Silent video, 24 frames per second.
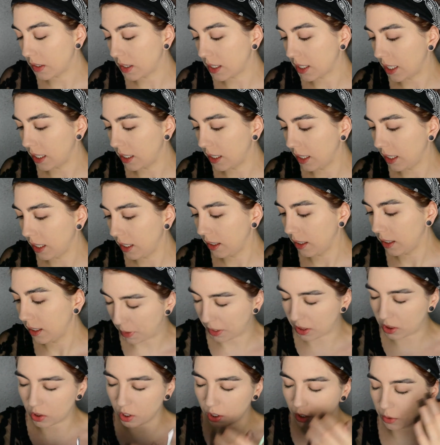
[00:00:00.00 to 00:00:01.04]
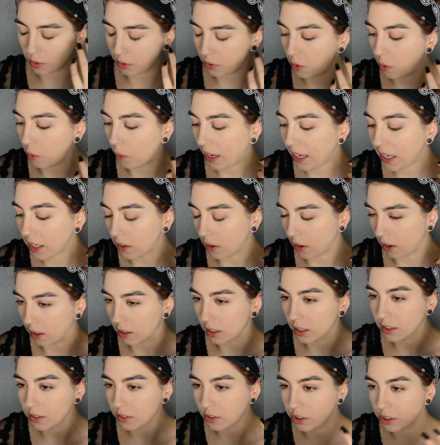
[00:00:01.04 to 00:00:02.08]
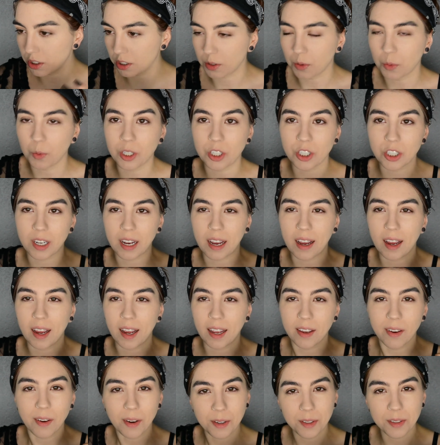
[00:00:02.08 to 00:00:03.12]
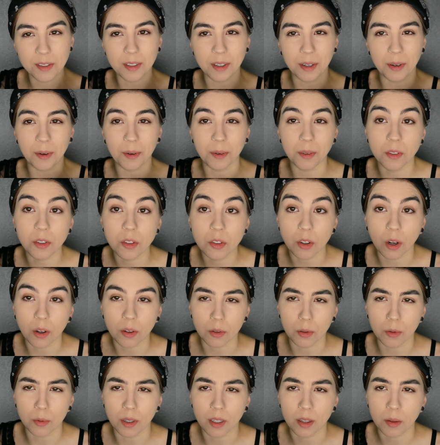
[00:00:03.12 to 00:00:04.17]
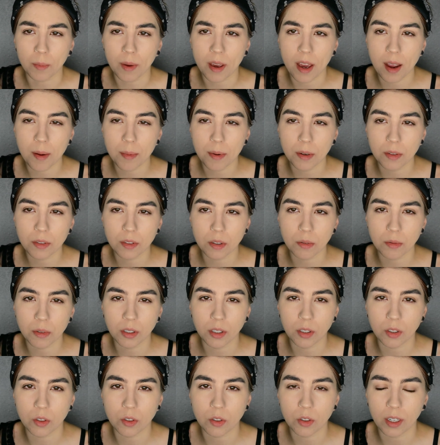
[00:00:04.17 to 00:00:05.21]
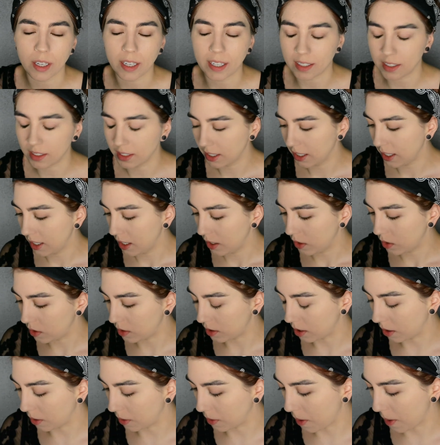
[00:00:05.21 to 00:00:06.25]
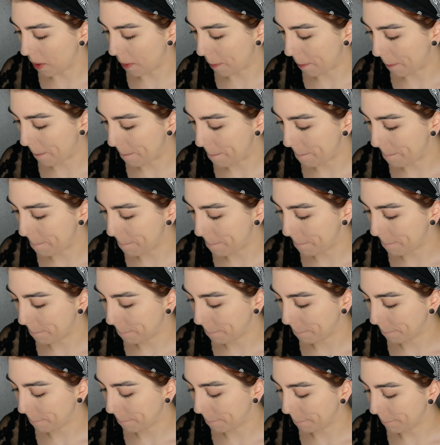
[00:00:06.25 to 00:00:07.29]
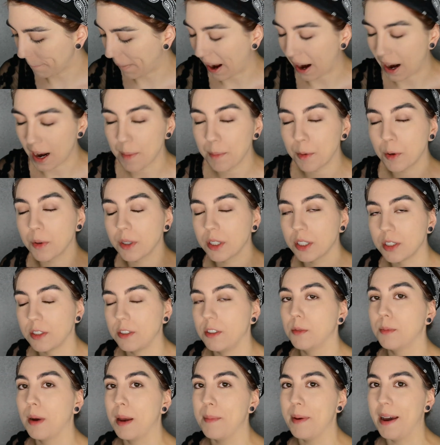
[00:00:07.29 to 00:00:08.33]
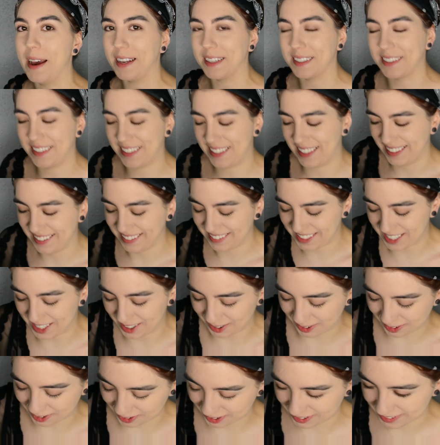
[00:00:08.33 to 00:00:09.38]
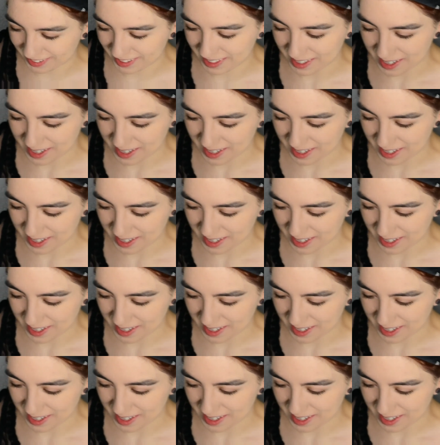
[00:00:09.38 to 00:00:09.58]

skinny, but they're quite arched, which I also struggle with. My eyebrows are really straight, so I'm going to do my best to